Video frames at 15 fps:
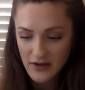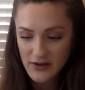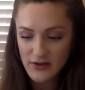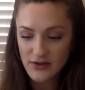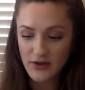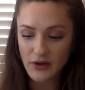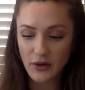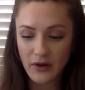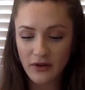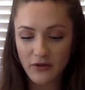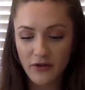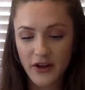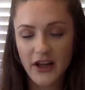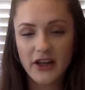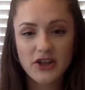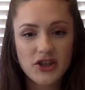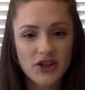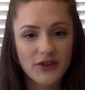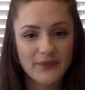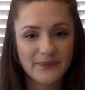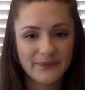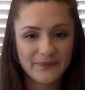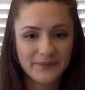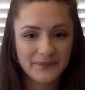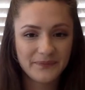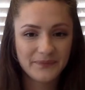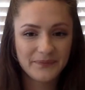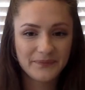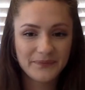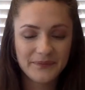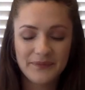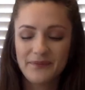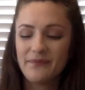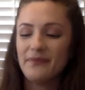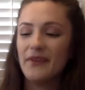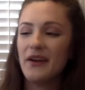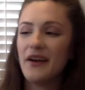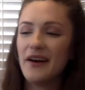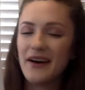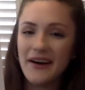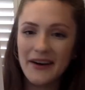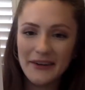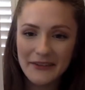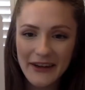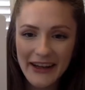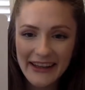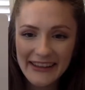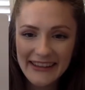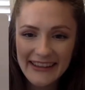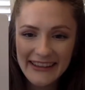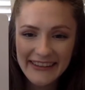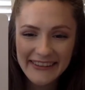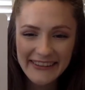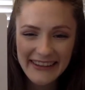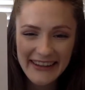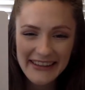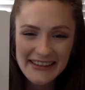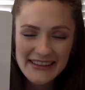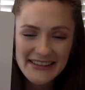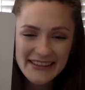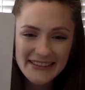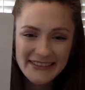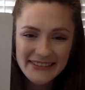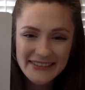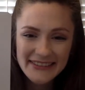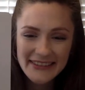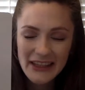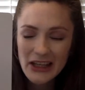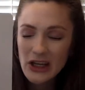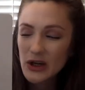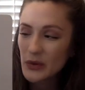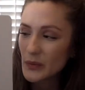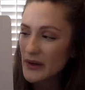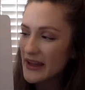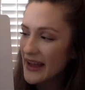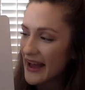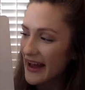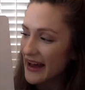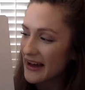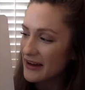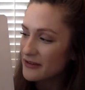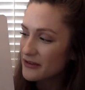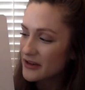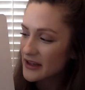so you can finish. All right, here it is. We have